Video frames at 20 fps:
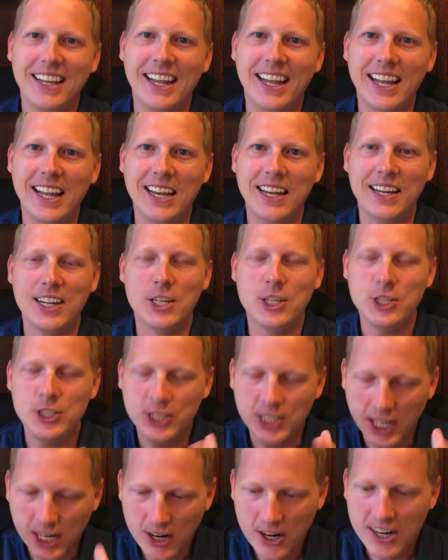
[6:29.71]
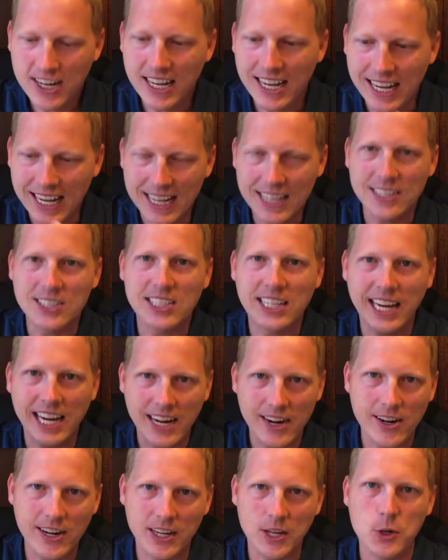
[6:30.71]
And sharing is
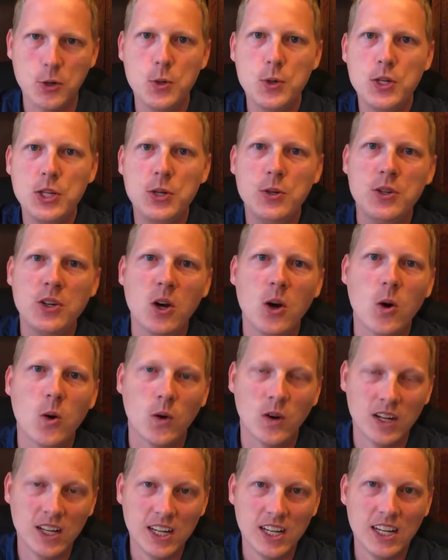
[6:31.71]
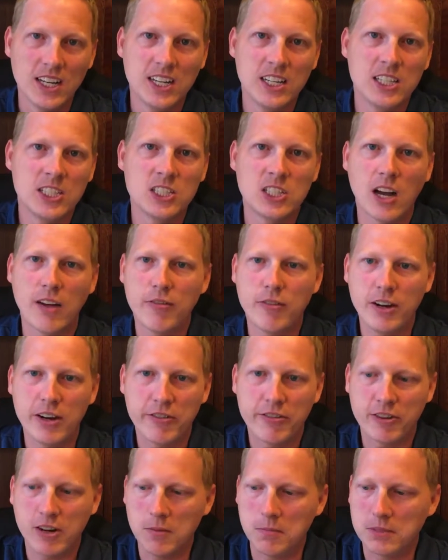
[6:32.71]
caring. Who do you know suffering
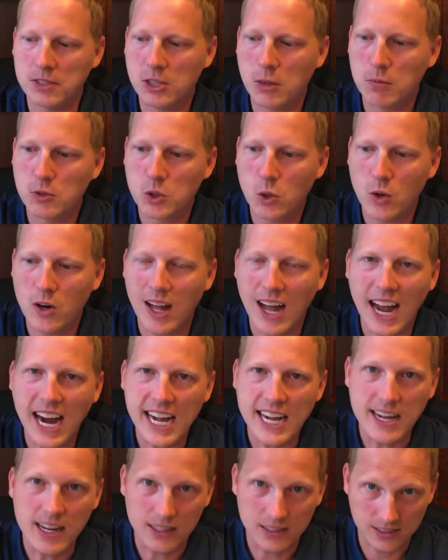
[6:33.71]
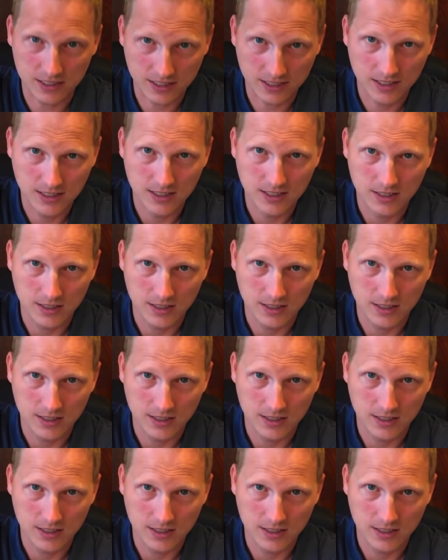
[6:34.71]
from some sort of itis?